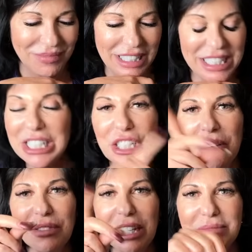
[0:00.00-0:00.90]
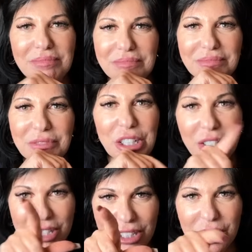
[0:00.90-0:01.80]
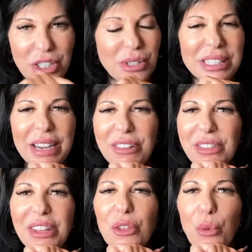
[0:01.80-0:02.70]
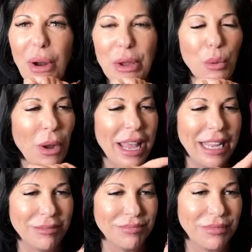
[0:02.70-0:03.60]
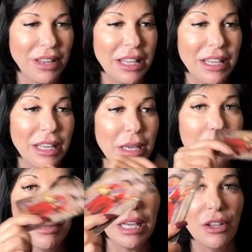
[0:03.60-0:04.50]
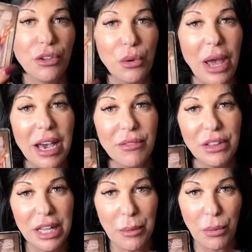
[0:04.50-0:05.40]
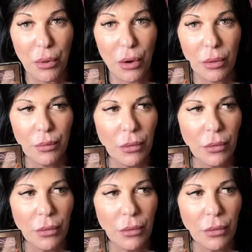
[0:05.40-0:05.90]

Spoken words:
is shifting. You're going to start to choose everything in the right way because you have the Emperor.